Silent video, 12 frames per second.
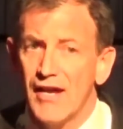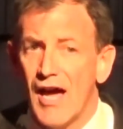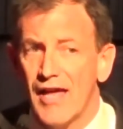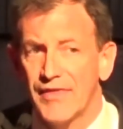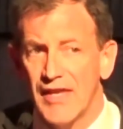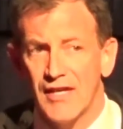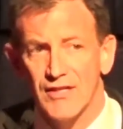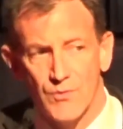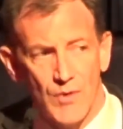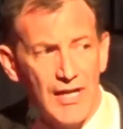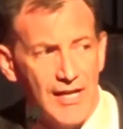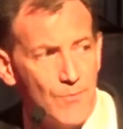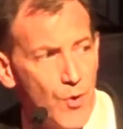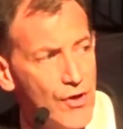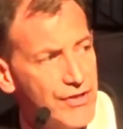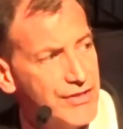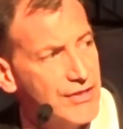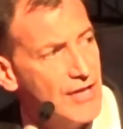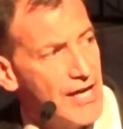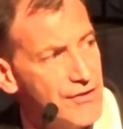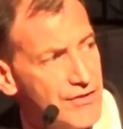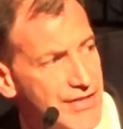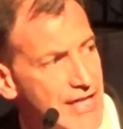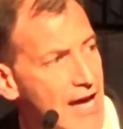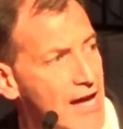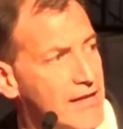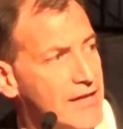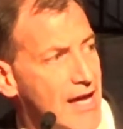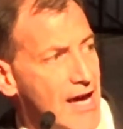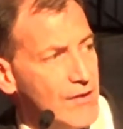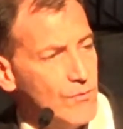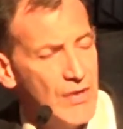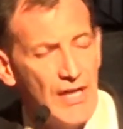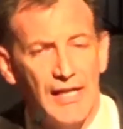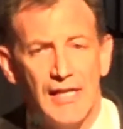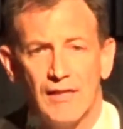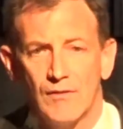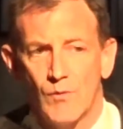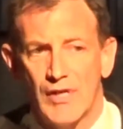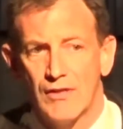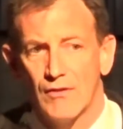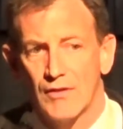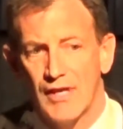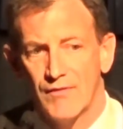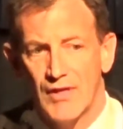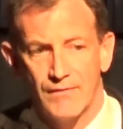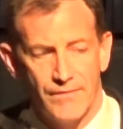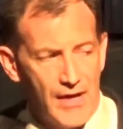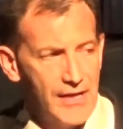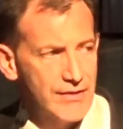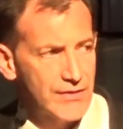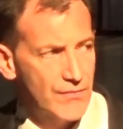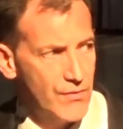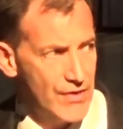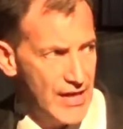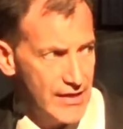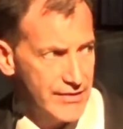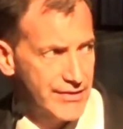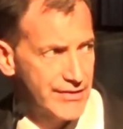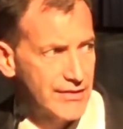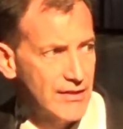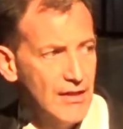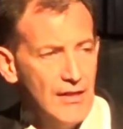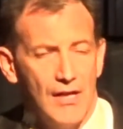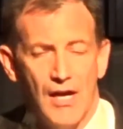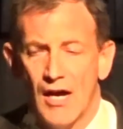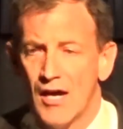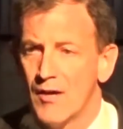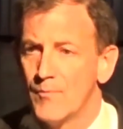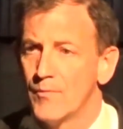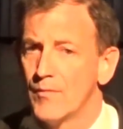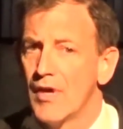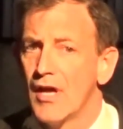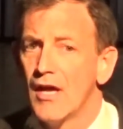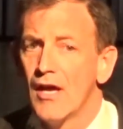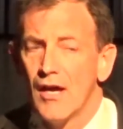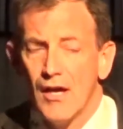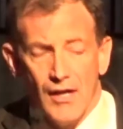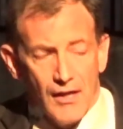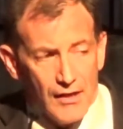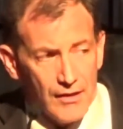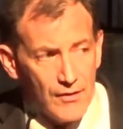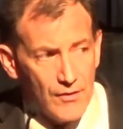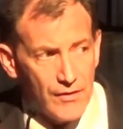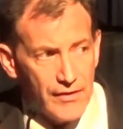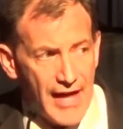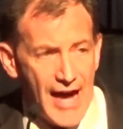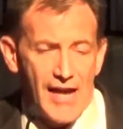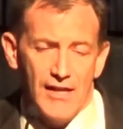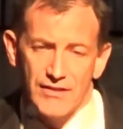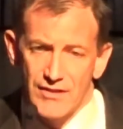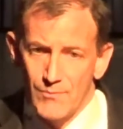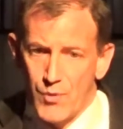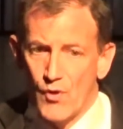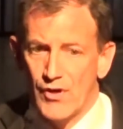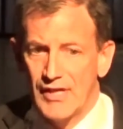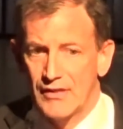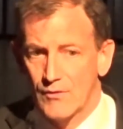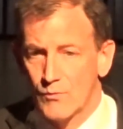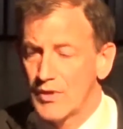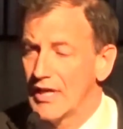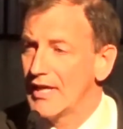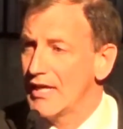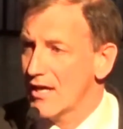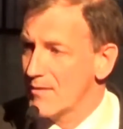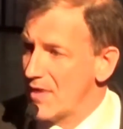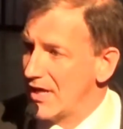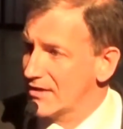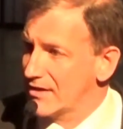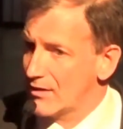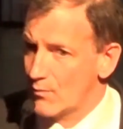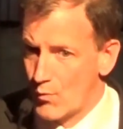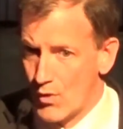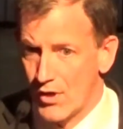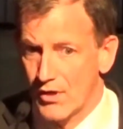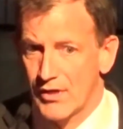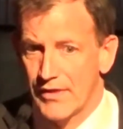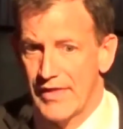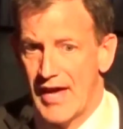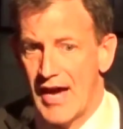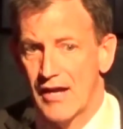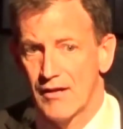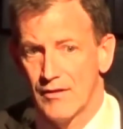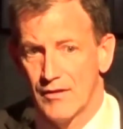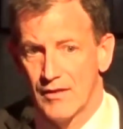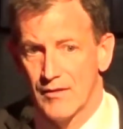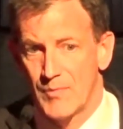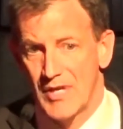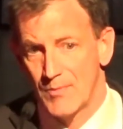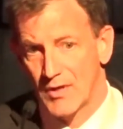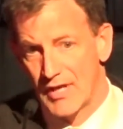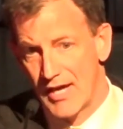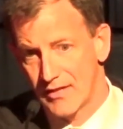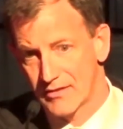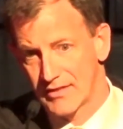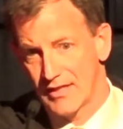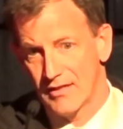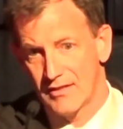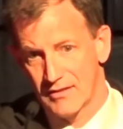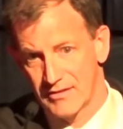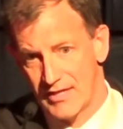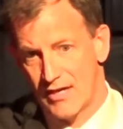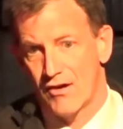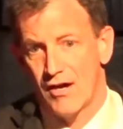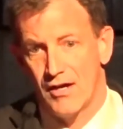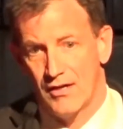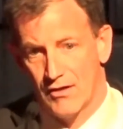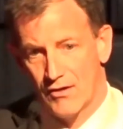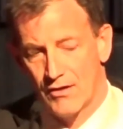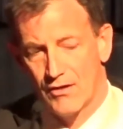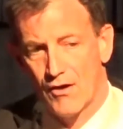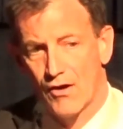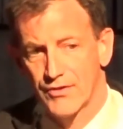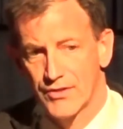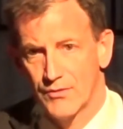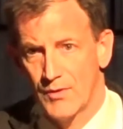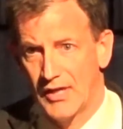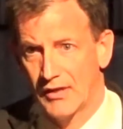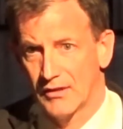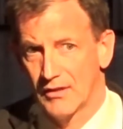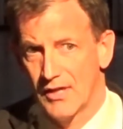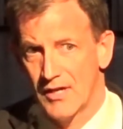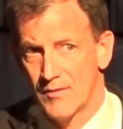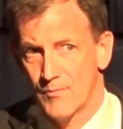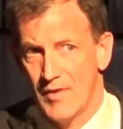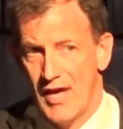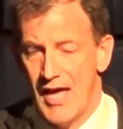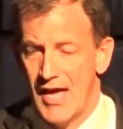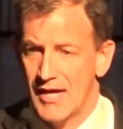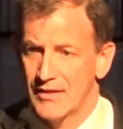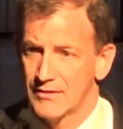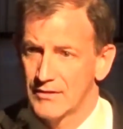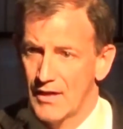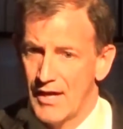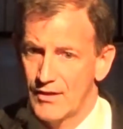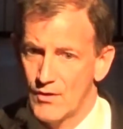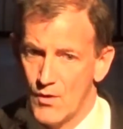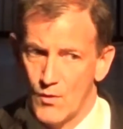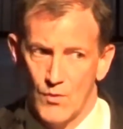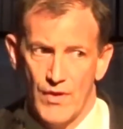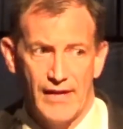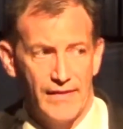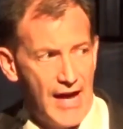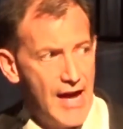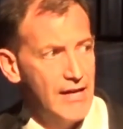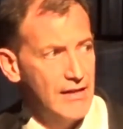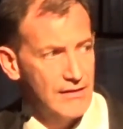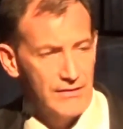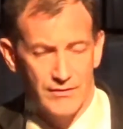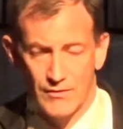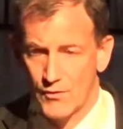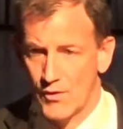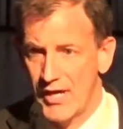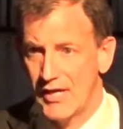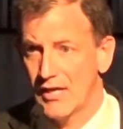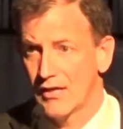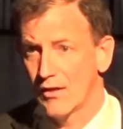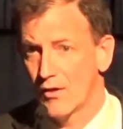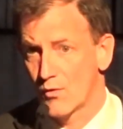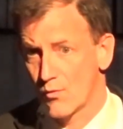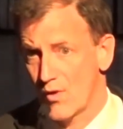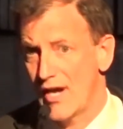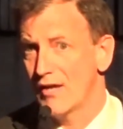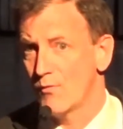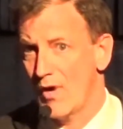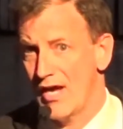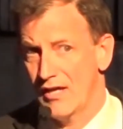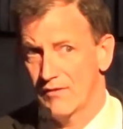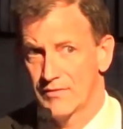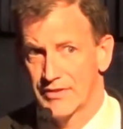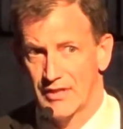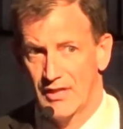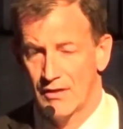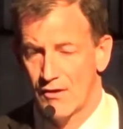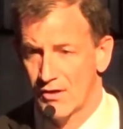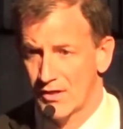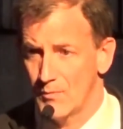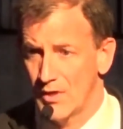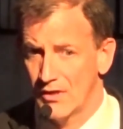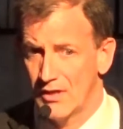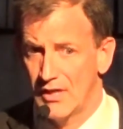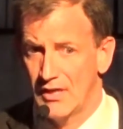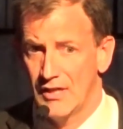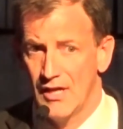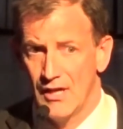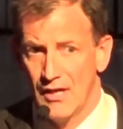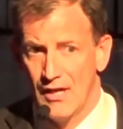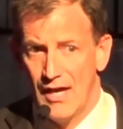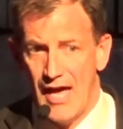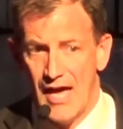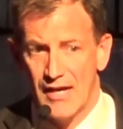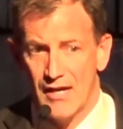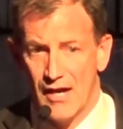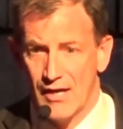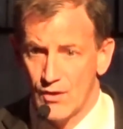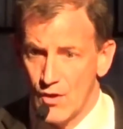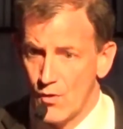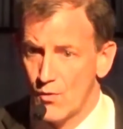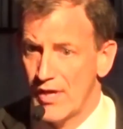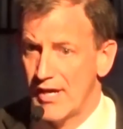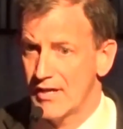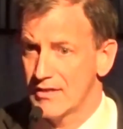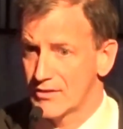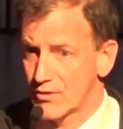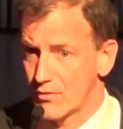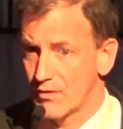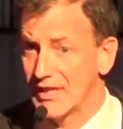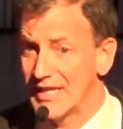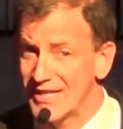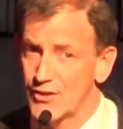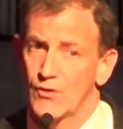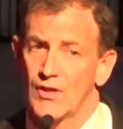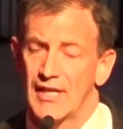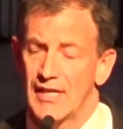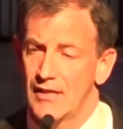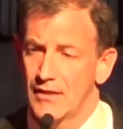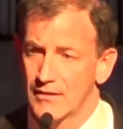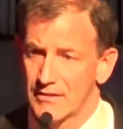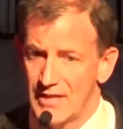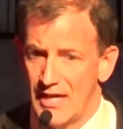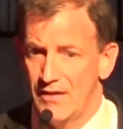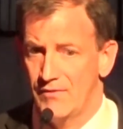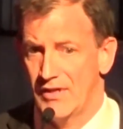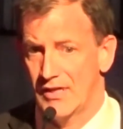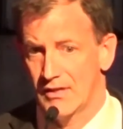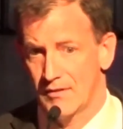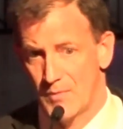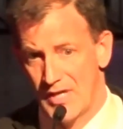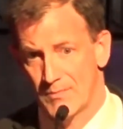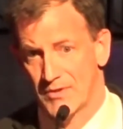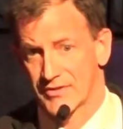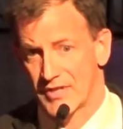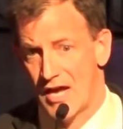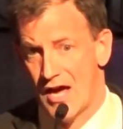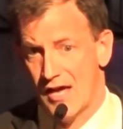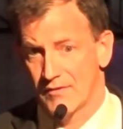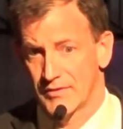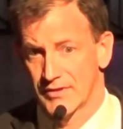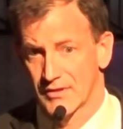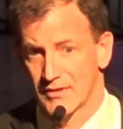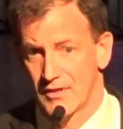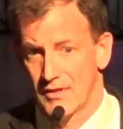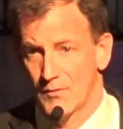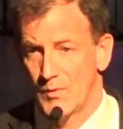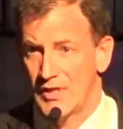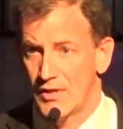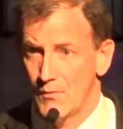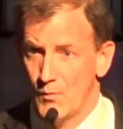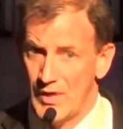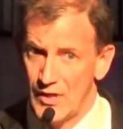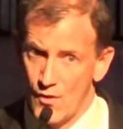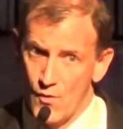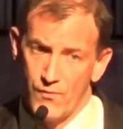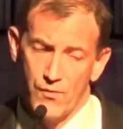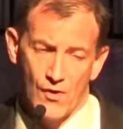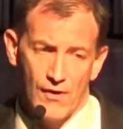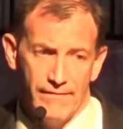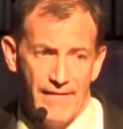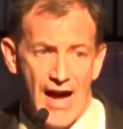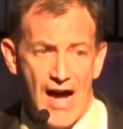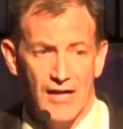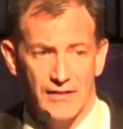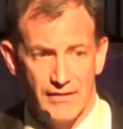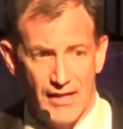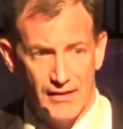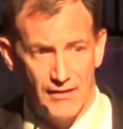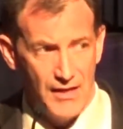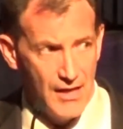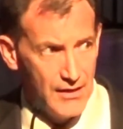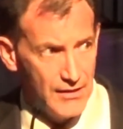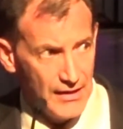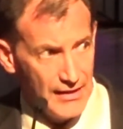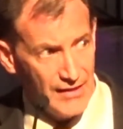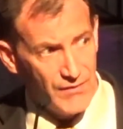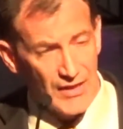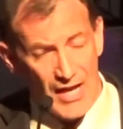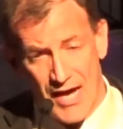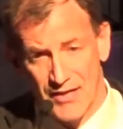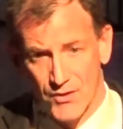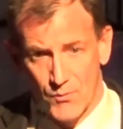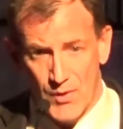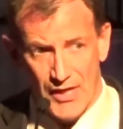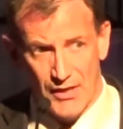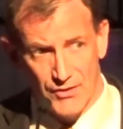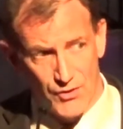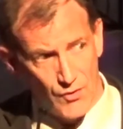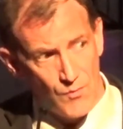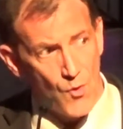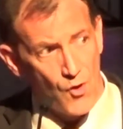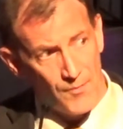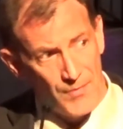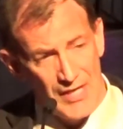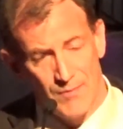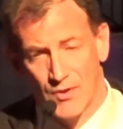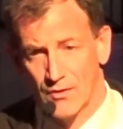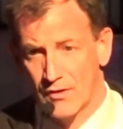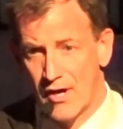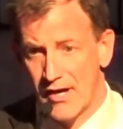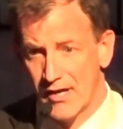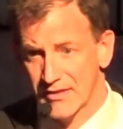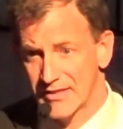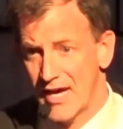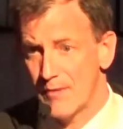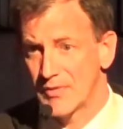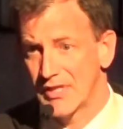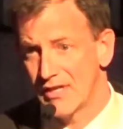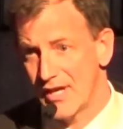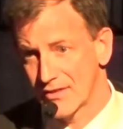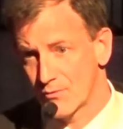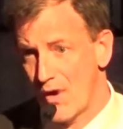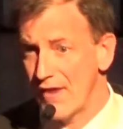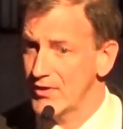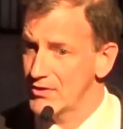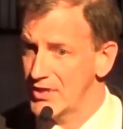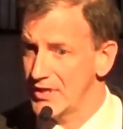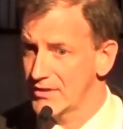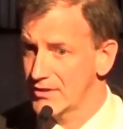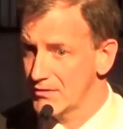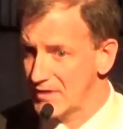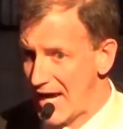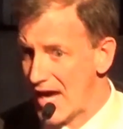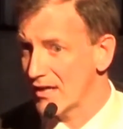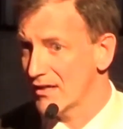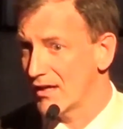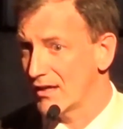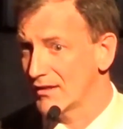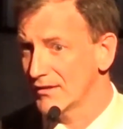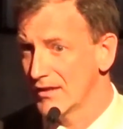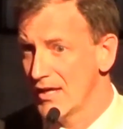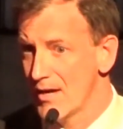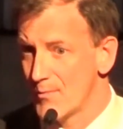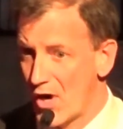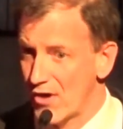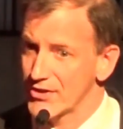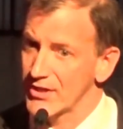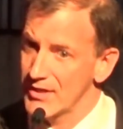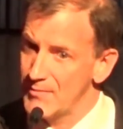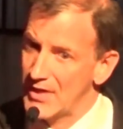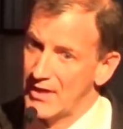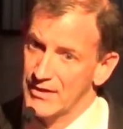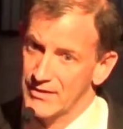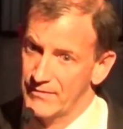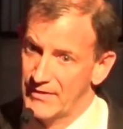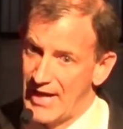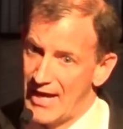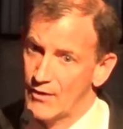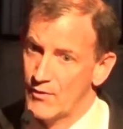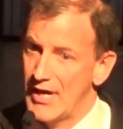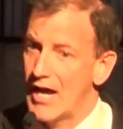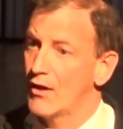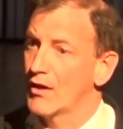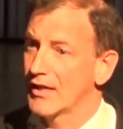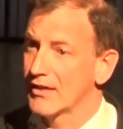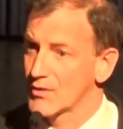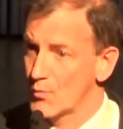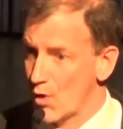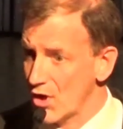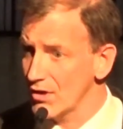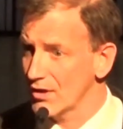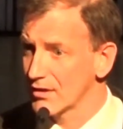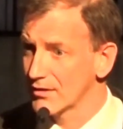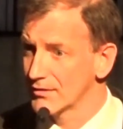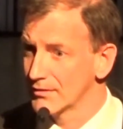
I think it's really important to understand that really when you're giving funds for this, um, that is supporting the really amazing work that people like Sid and Zara are, are doing. Um, and I know that that is creating great waves in our community, and I know that it's literally saving people's lives. We, we know for a fact that even last week, two more people got accepted as refugees to Canada, partially because of Calgary Outlink's work.